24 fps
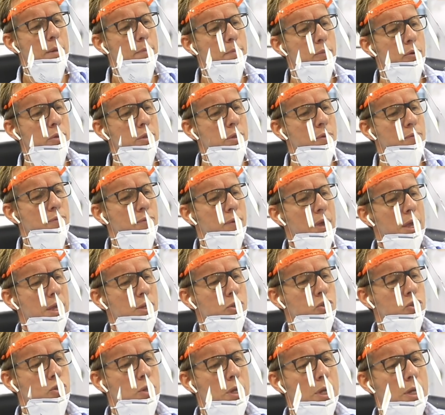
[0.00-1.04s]
put the face
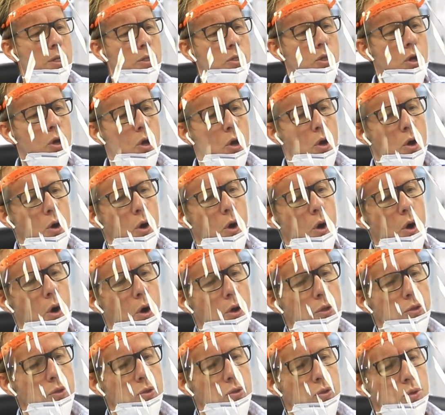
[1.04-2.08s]
shield
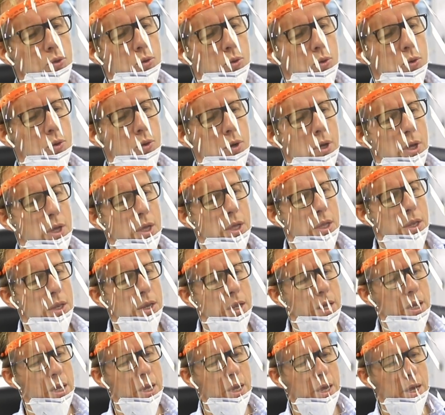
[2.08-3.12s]
onto
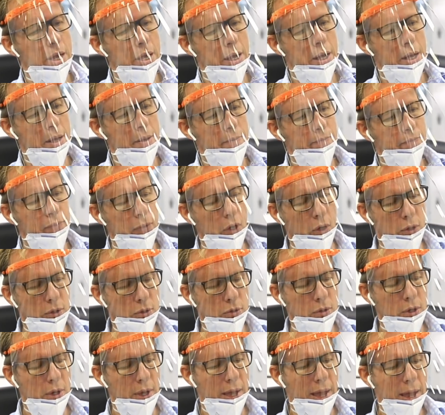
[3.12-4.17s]
the
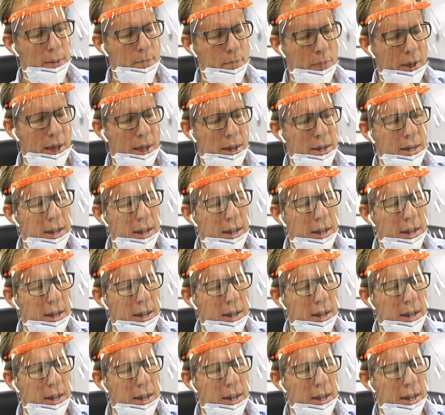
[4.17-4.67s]
headband.